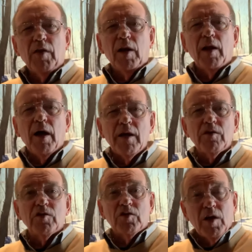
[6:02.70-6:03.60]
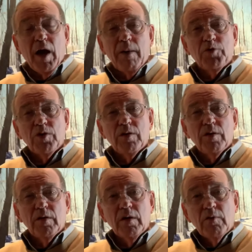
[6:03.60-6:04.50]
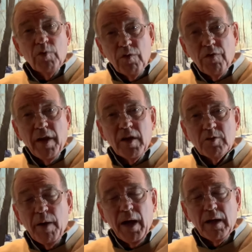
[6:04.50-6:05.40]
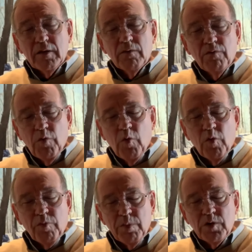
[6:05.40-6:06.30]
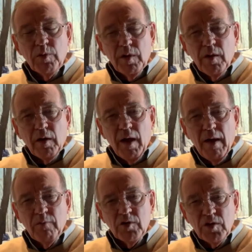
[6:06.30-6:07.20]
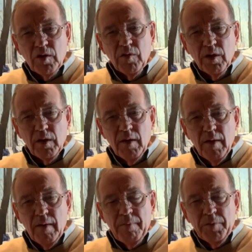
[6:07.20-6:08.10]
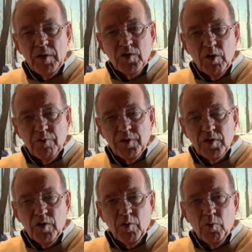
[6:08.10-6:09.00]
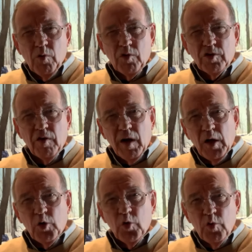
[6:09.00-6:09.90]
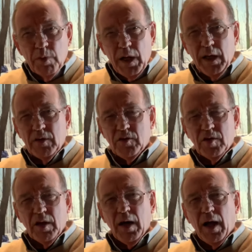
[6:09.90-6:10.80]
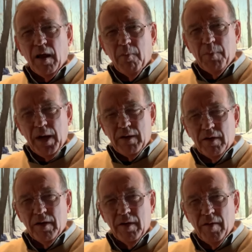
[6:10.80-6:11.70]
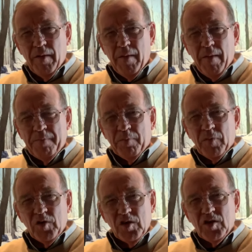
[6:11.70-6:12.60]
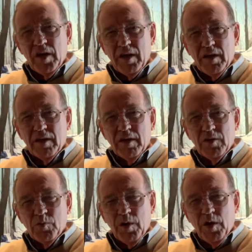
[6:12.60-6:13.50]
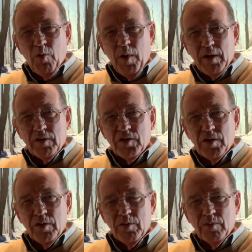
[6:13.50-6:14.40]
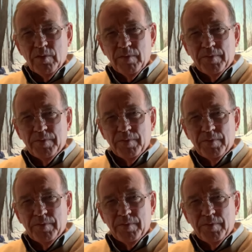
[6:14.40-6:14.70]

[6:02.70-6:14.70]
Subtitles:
light is captured, reflects back and forth between the canvas and the surface of the water and illuminates the color better, just like it does when you wet a stone.